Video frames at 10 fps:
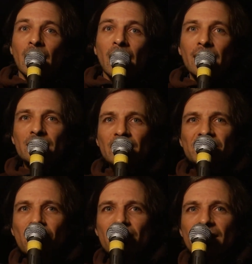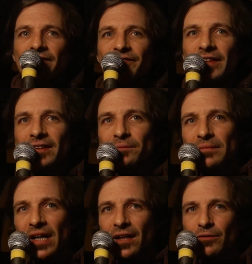I got a song that a friend of
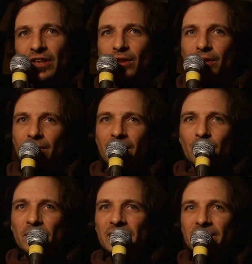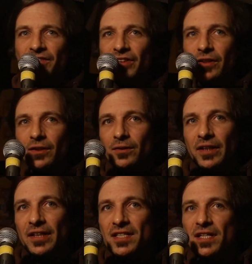mine recorded a couple of years ago.
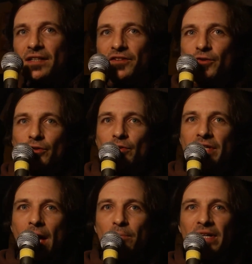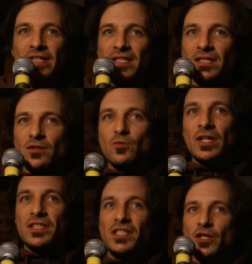Can I send it to you? Yeah, please.
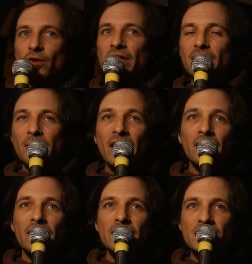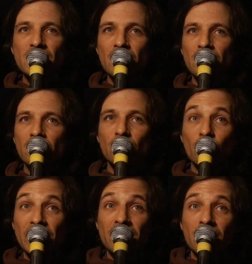What is your email? It's
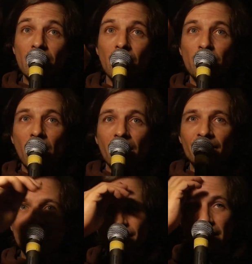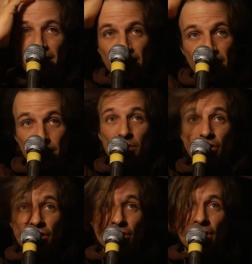written above. It's
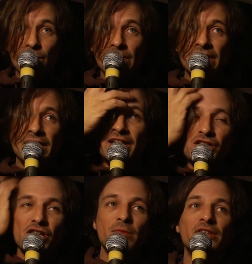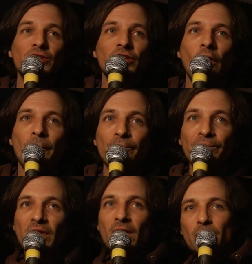machineshaolin@gmail.com.
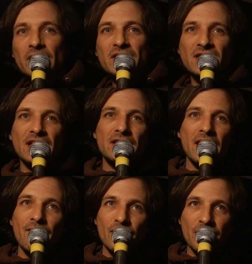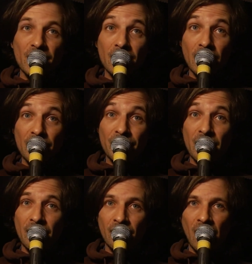Please send everything
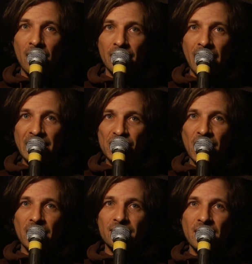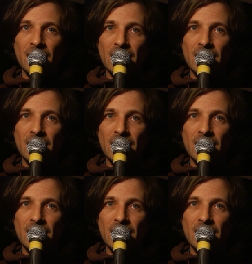there. I check it